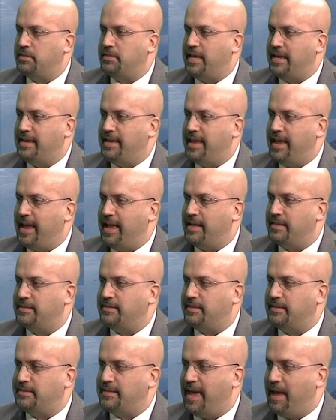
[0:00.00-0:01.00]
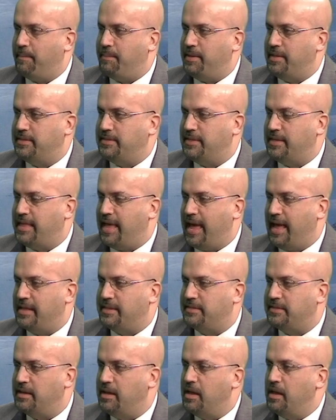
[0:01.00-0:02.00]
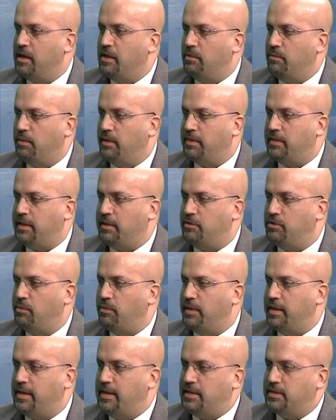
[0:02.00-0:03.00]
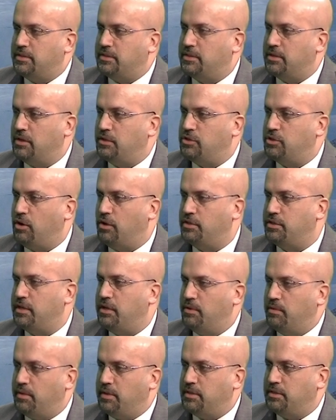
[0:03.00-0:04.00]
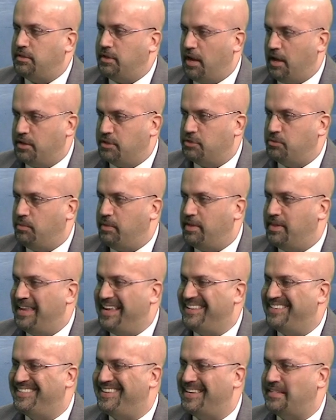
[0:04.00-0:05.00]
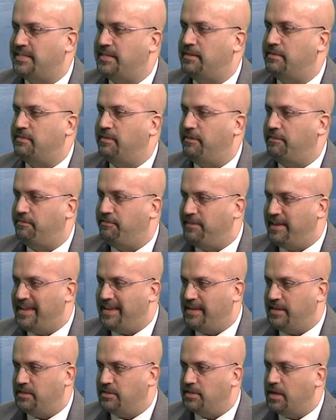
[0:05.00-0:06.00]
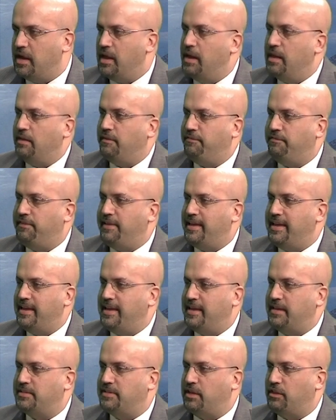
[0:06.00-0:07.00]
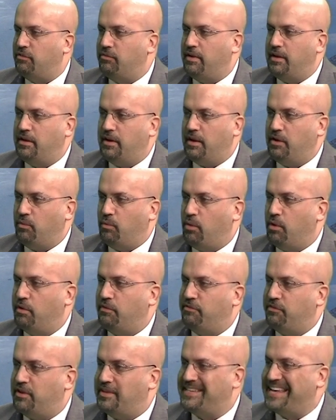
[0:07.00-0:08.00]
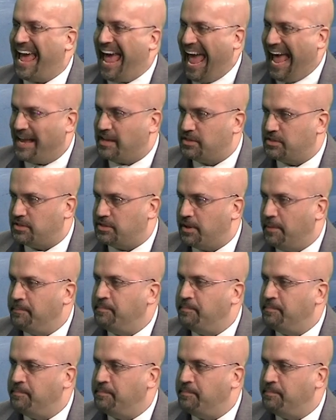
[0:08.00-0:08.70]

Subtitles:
they can't tap into that, what they're doing is charging us with excessive fees. Fee is a three-letter word for tax.